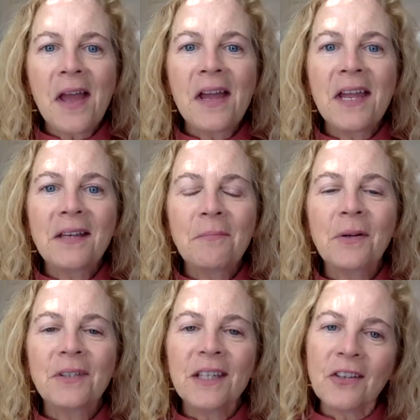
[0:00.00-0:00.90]
in
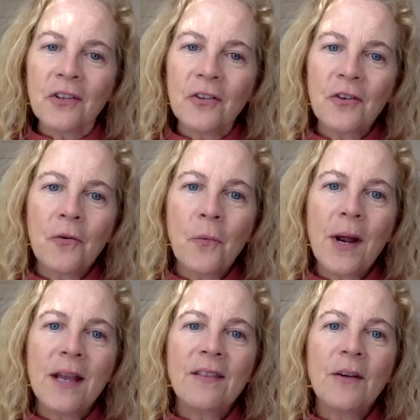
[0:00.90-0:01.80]
particular
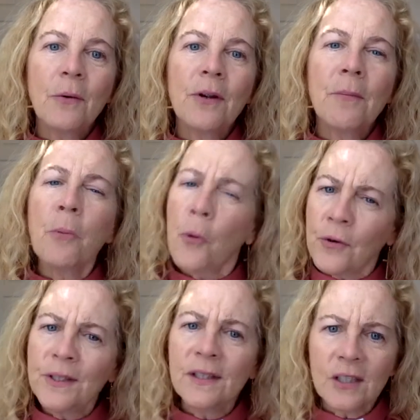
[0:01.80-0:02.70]
when there were
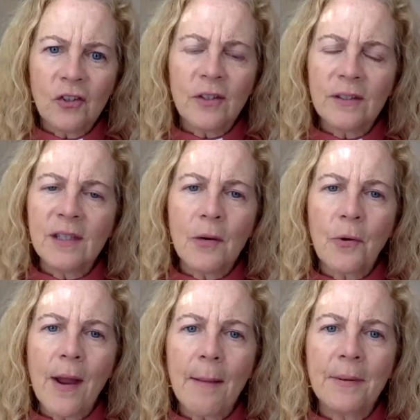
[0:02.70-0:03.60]
important decisions that
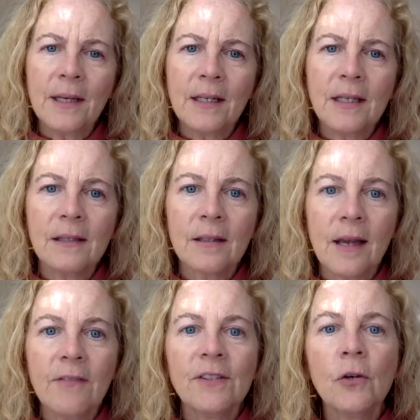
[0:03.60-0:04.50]
were happening in his
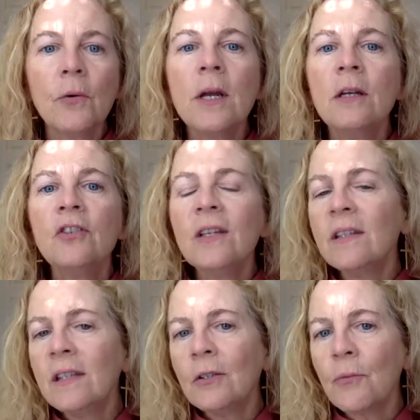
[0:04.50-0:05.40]
life. So
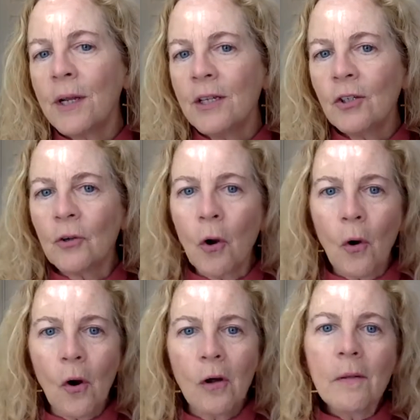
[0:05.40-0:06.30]
Jesus is ready to
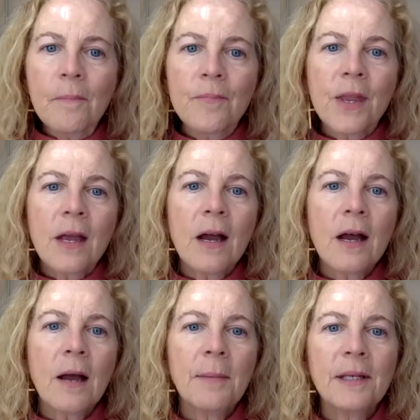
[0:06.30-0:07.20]
call
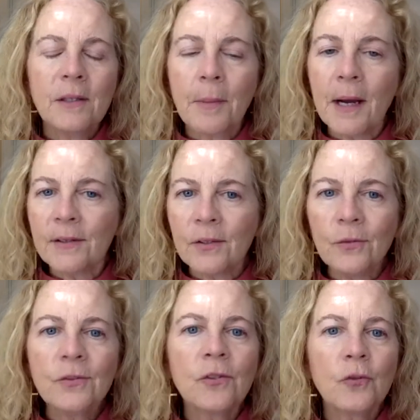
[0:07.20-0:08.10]
his
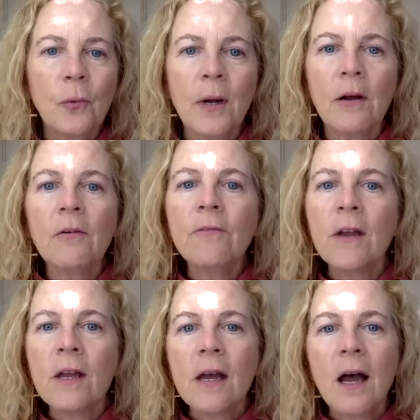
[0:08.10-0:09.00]
apostles, the 12,
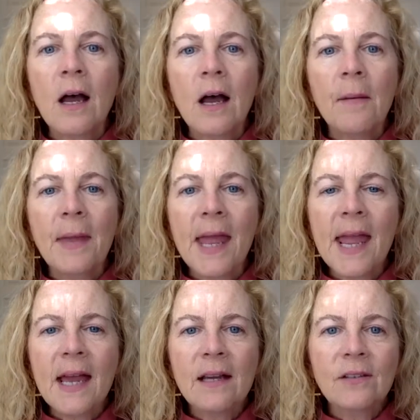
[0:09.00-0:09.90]

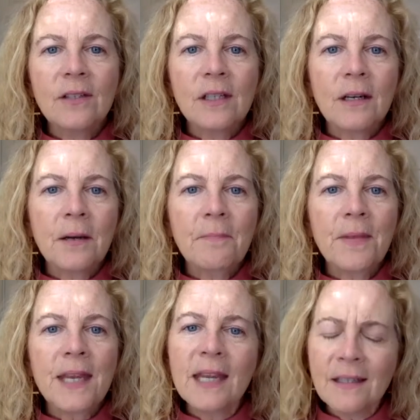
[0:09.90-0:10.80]
and
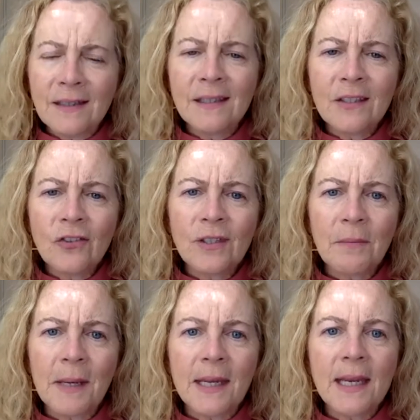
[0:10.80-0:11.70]
he had a decision
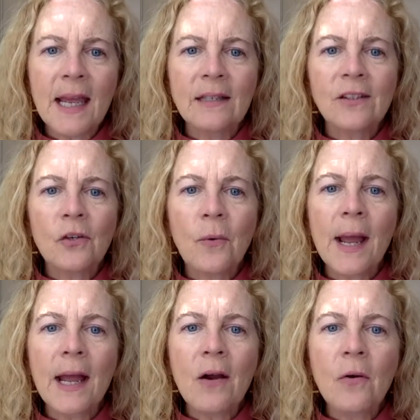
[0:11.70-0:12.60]
to make. And so
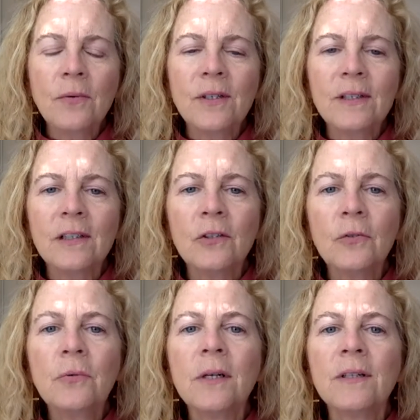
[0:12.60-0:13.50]
how does
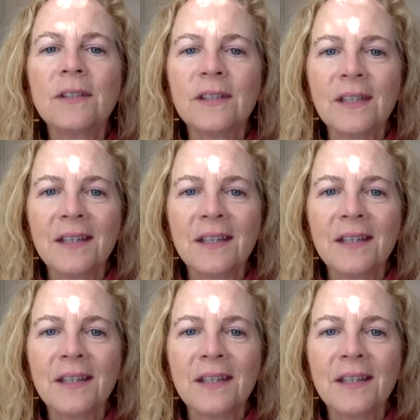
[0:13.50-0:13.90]
Luke's